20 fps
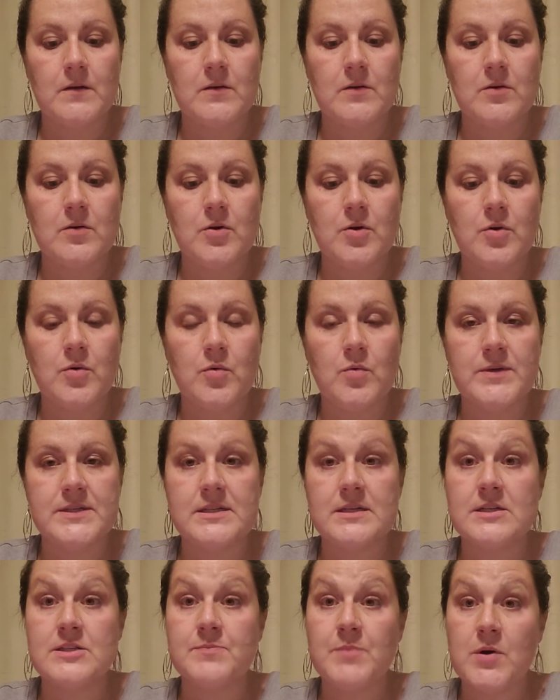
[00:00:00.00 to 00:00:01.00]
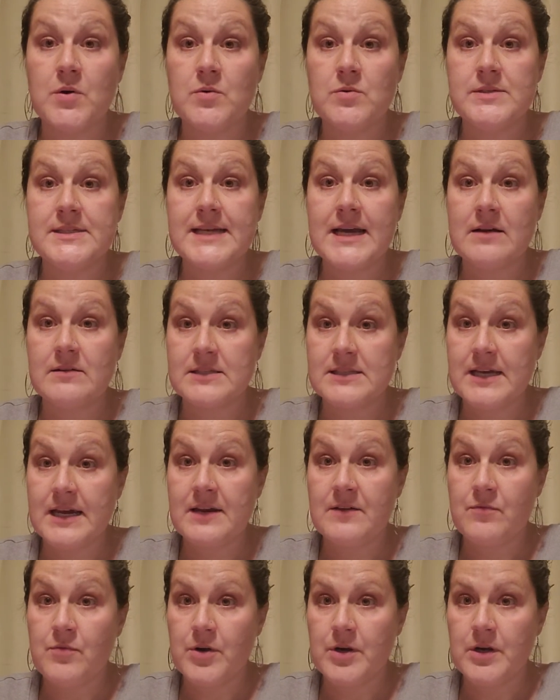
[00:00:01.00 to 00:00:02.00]
who was exposed outside
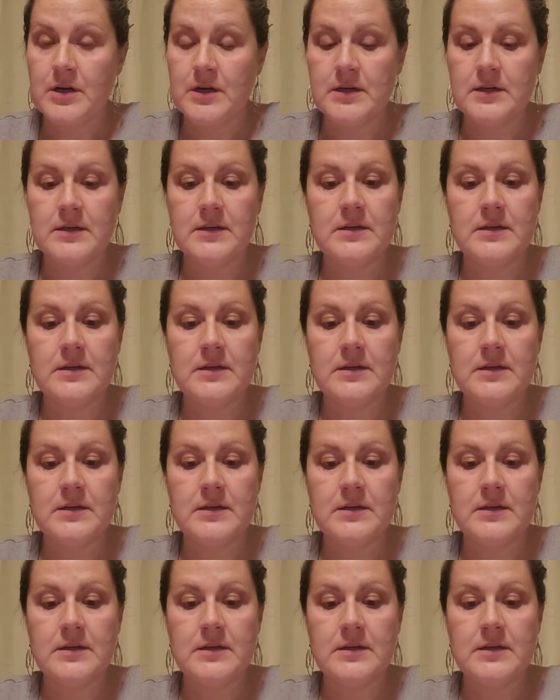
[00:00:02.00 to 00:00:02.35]
of work